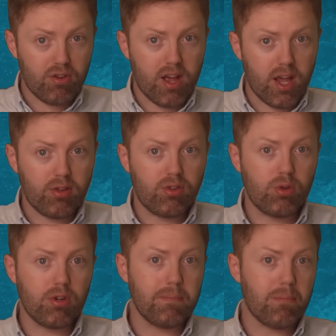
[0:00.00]
your house, you
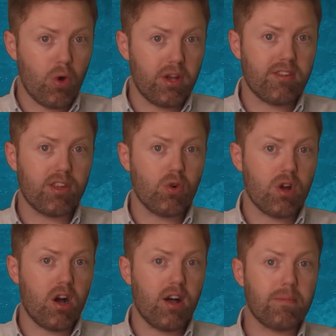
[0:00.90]
could monitor your
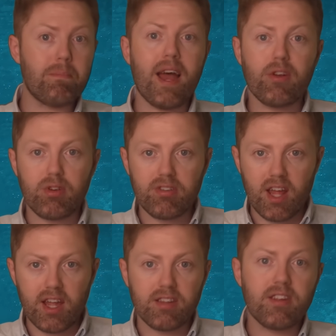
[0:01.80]
car's battery
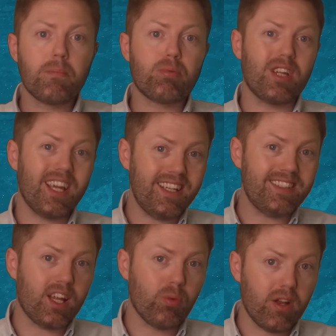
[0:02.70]
state,
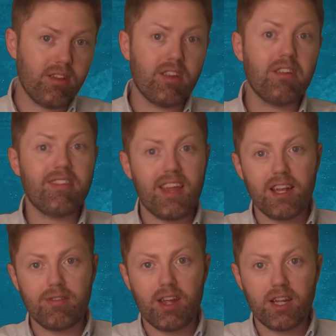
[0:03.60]
preheat it in winter, set
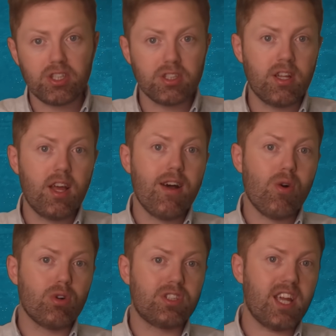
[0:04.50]
navigation,
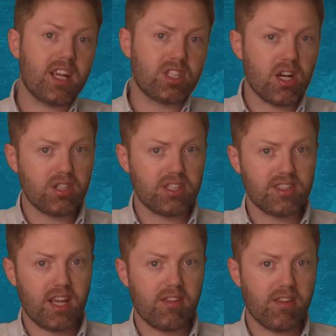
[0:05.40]
or check charging
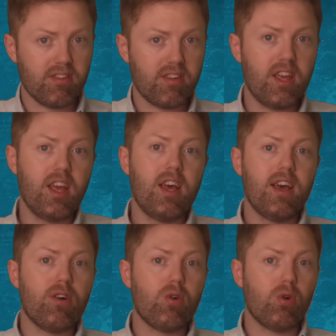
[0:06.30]
status,
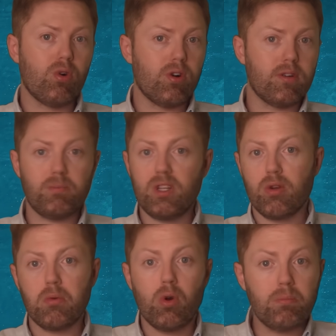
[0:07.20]
or, you
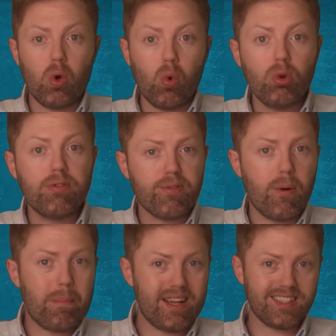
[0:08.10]
know, all
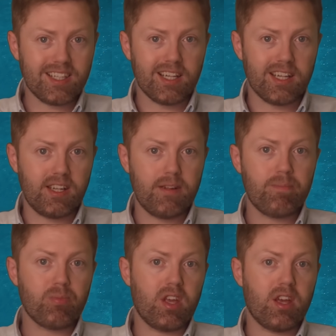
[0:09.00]
from basically
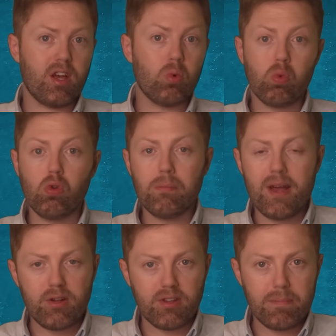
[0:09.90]
a
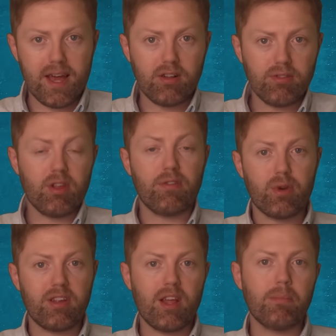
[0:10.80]
wall-mounted panel. So
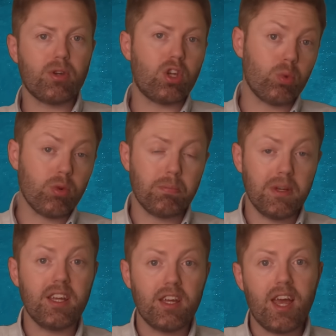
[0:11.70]
for example, you would
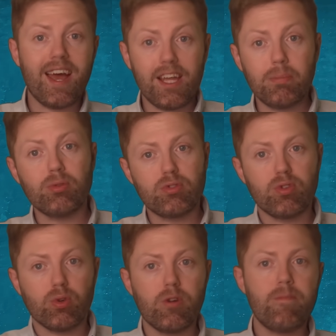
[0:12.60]
be able
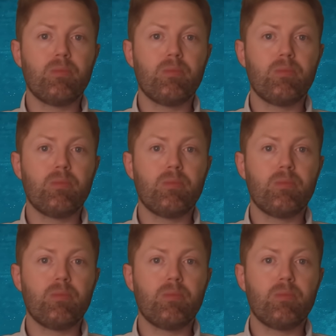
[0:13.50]
to